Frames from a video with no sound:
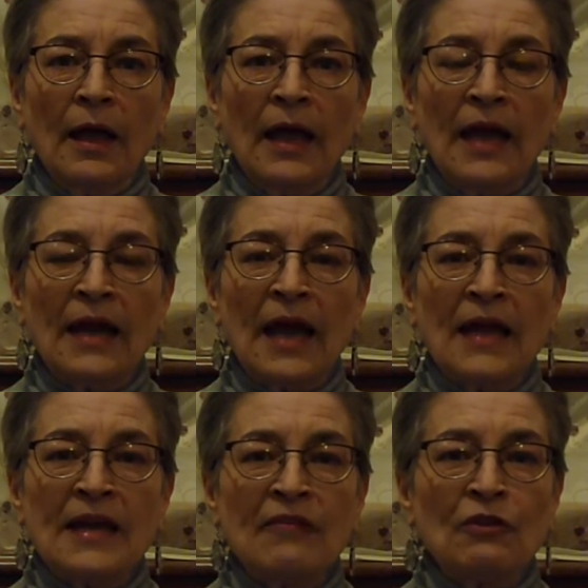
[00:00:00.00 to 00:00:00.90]
And I
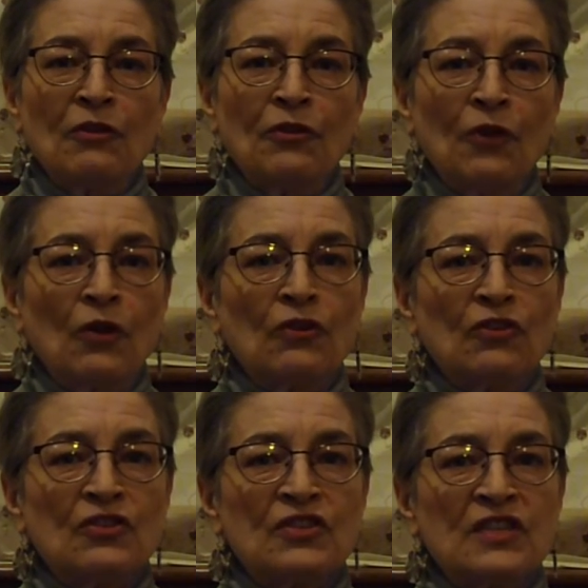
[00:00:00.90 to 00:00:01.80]
never thought
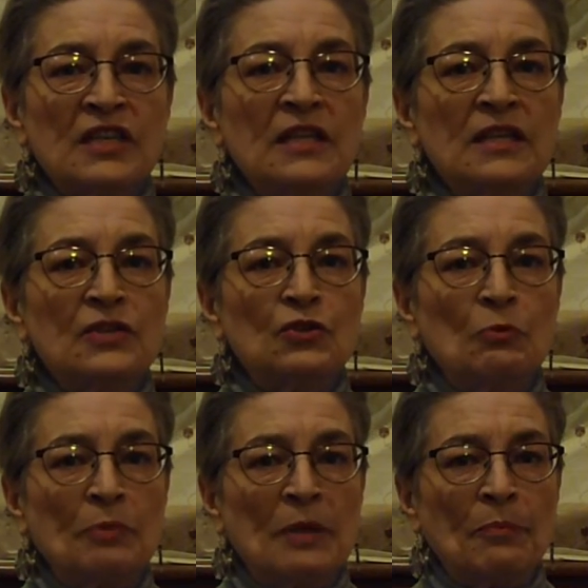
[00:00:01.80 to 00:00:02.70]
to see these two
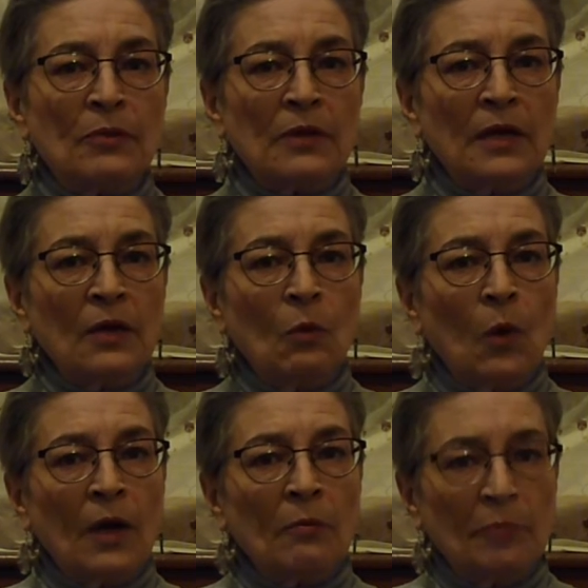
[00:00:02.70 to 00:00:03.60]
people in
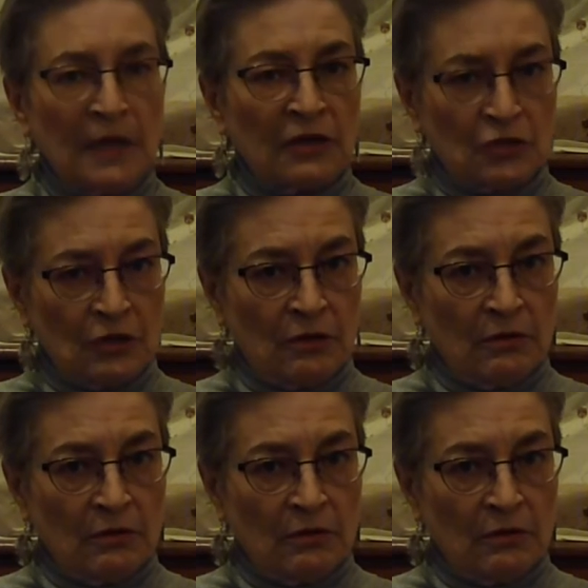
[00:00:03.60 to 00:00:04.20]
one picture.